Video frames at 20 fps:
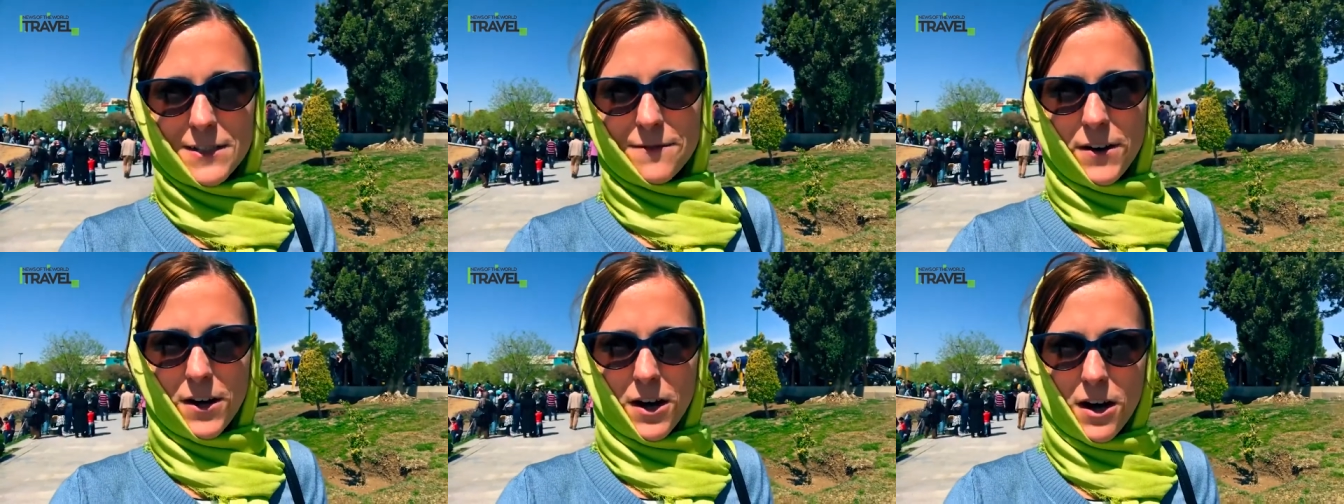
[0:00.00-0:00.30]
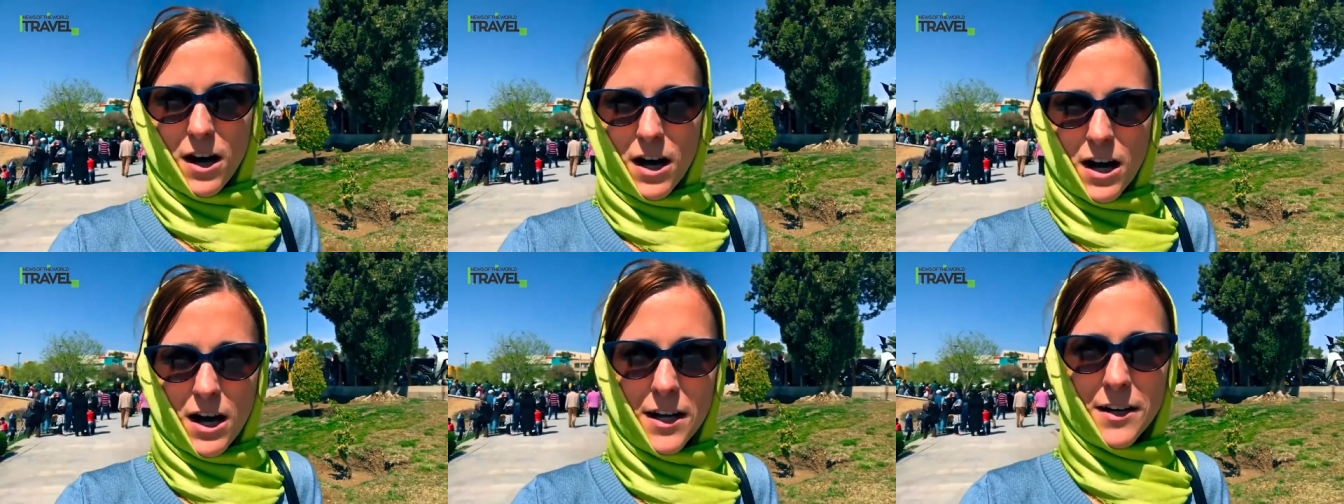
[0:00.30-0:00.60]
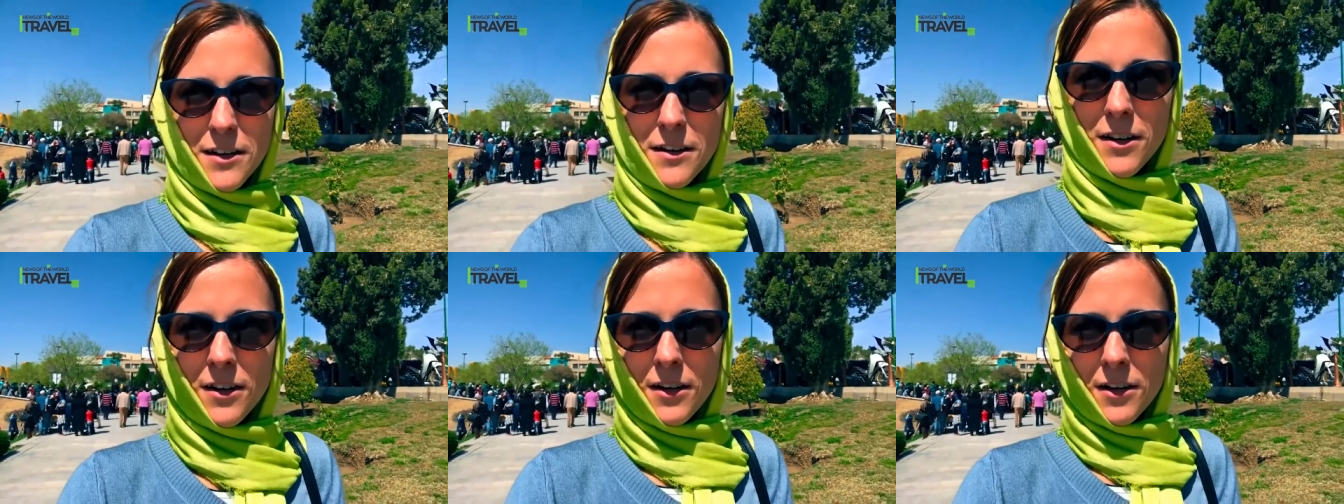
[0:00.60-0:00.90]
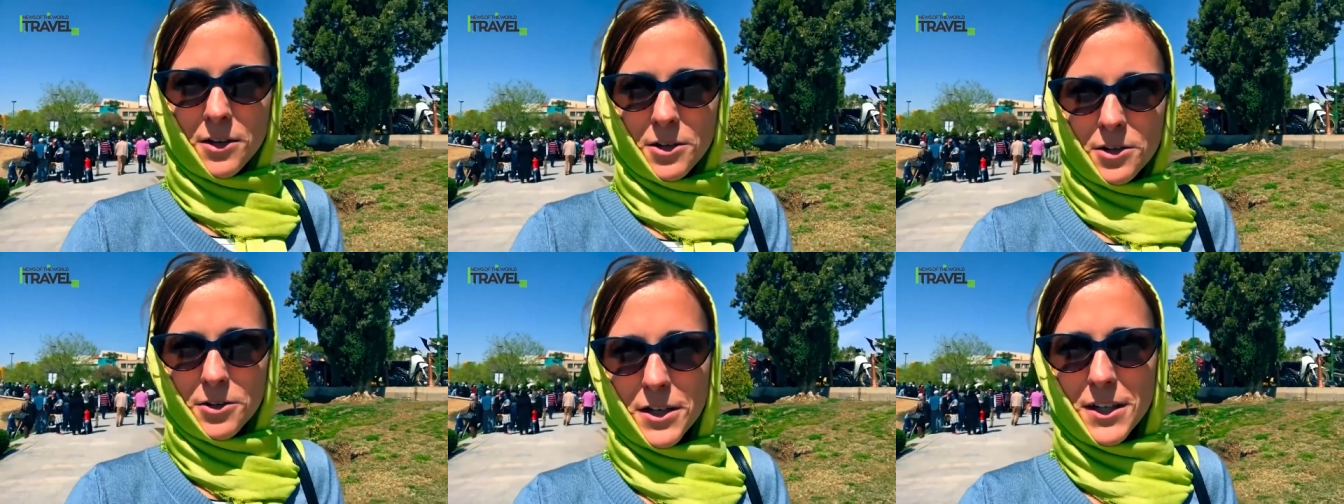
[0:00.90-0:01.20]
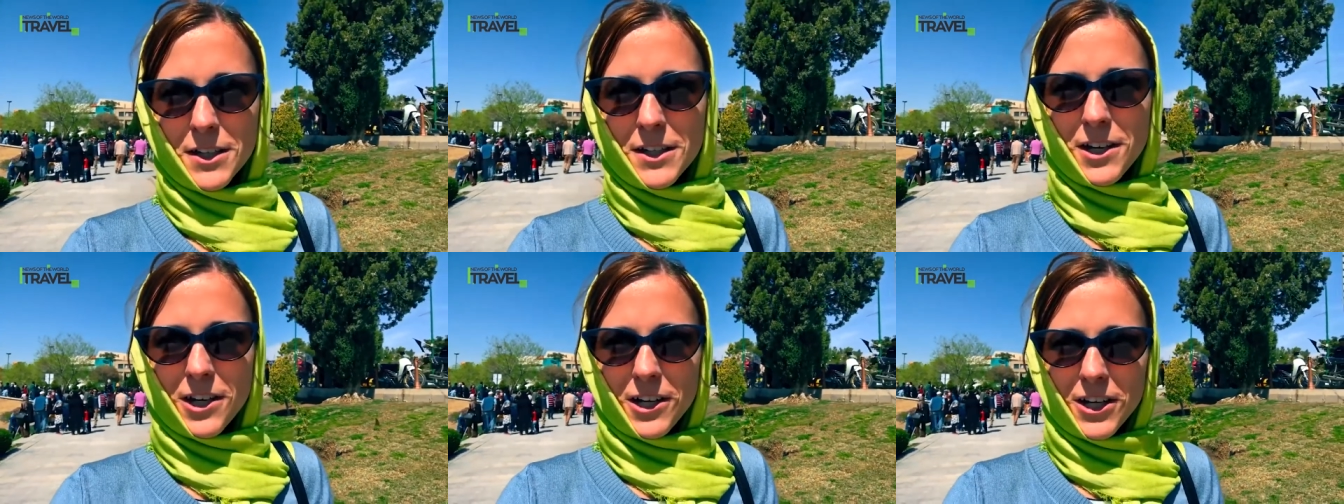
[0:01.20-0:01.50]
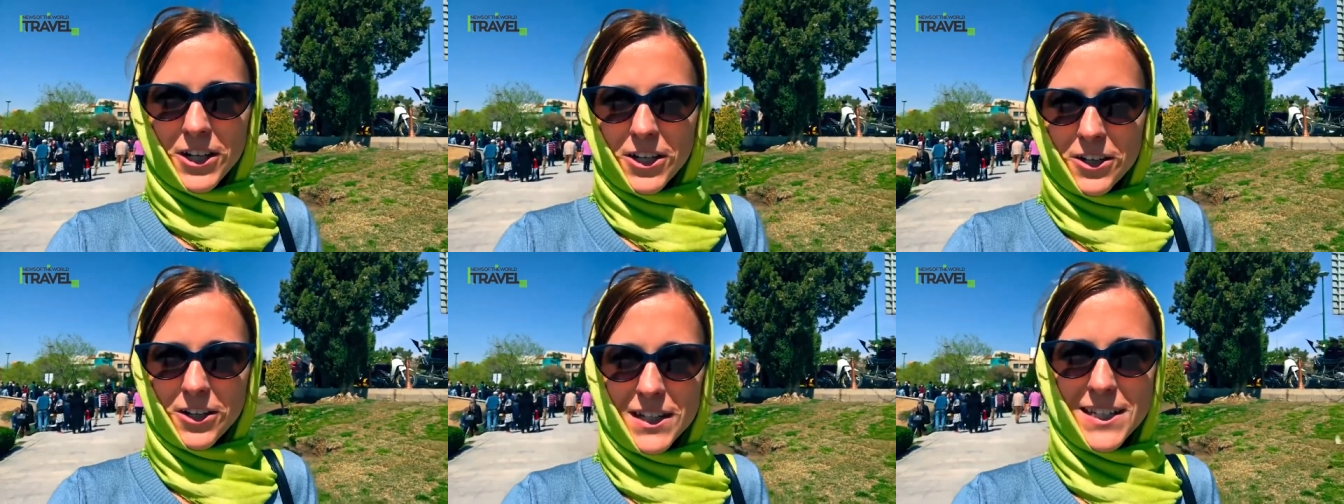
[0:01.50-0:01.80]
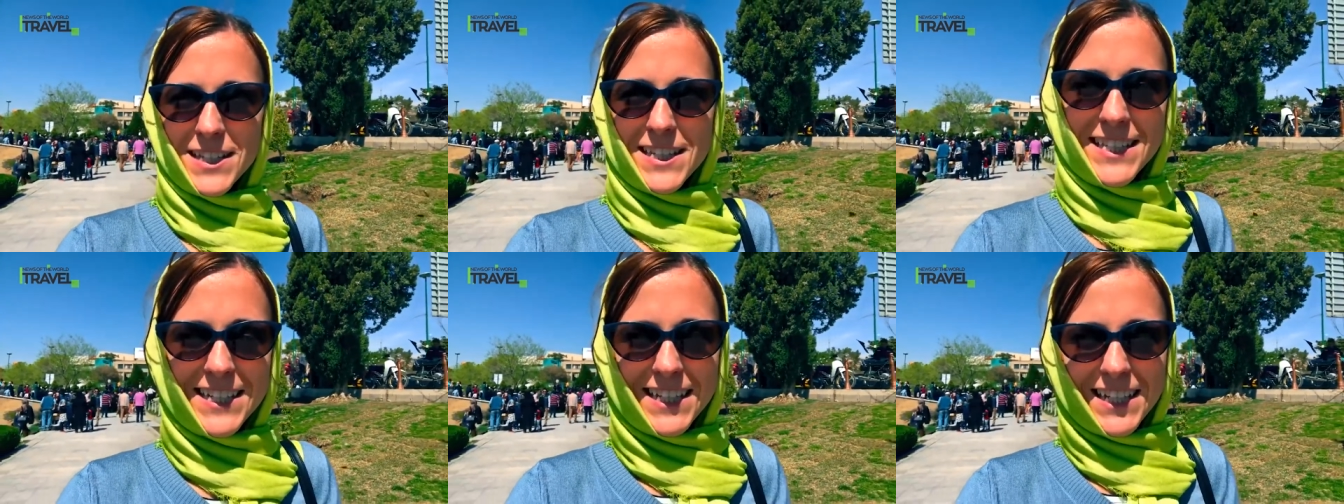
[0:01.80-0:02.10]
Esfahan, you can
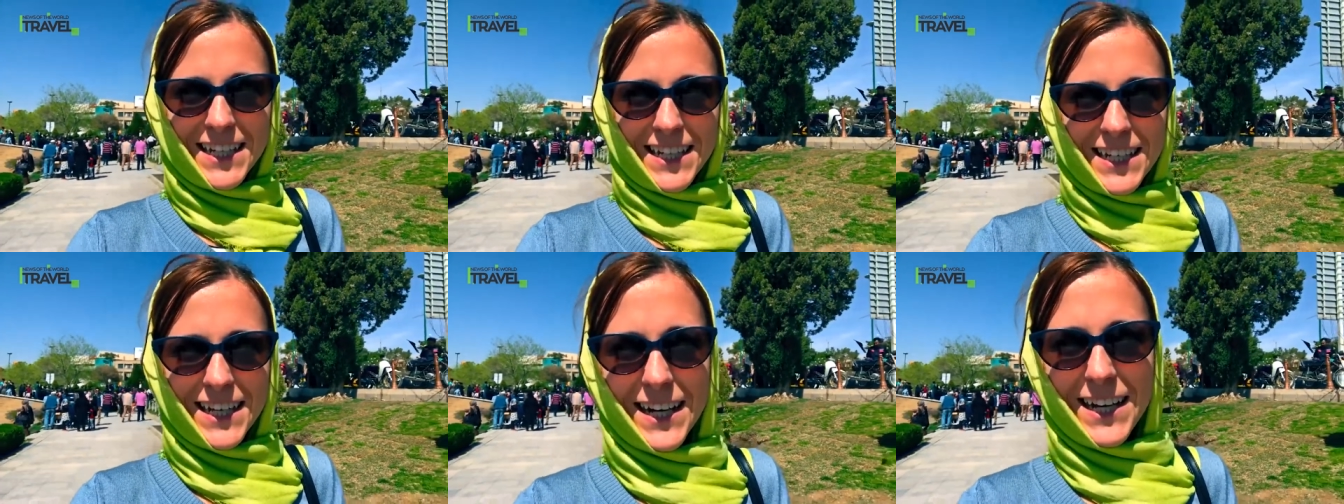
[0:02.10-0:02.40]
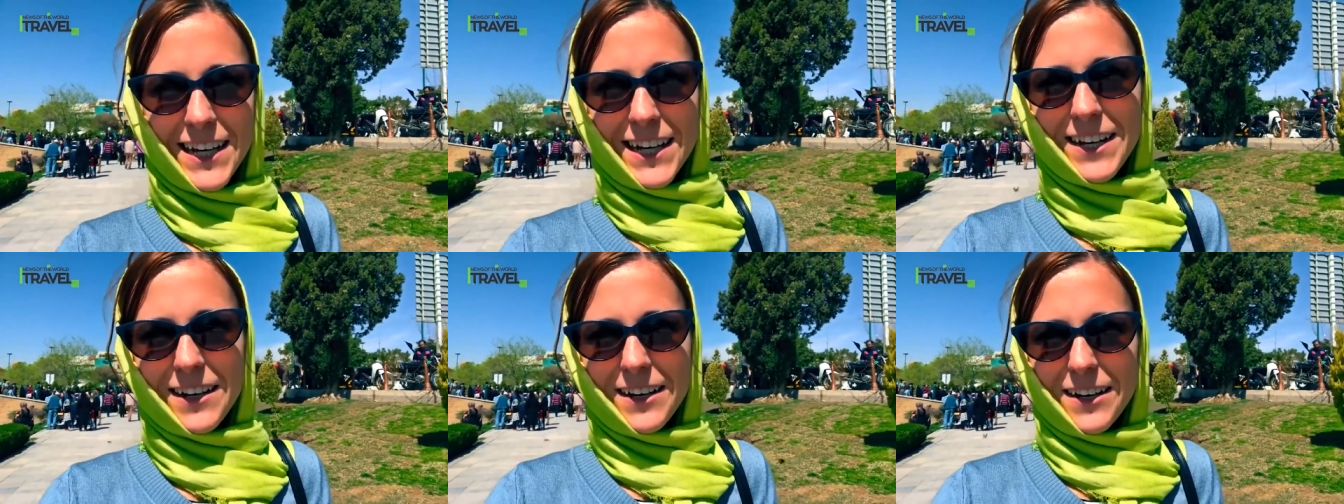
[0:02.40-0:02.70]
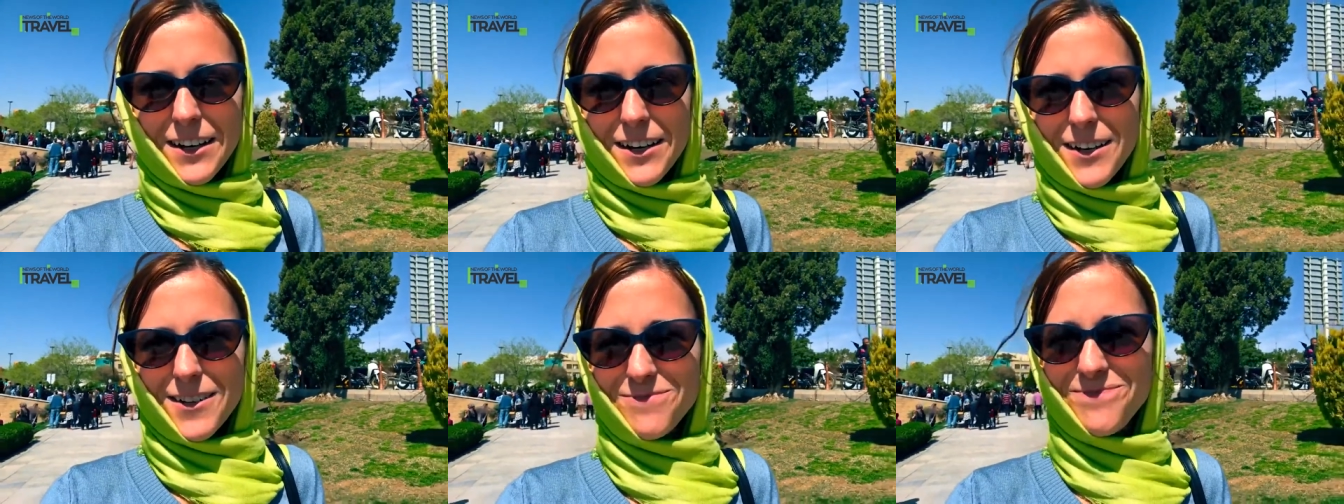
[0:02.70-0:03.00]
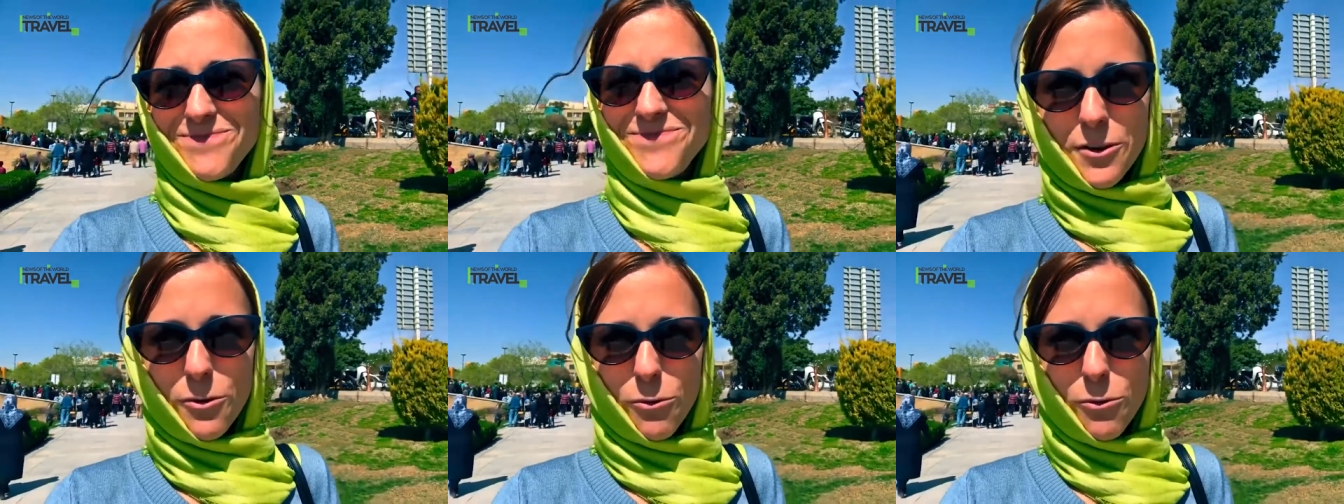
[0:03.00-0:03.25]
clearly see that um,